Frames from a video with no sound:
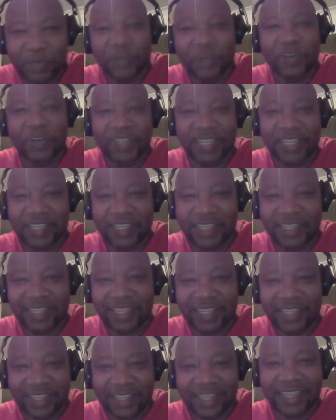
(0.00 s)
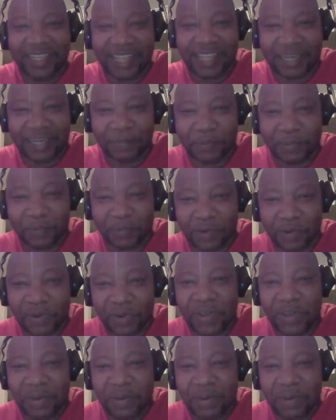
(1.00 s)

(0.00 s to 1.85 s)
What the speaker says: The thing that people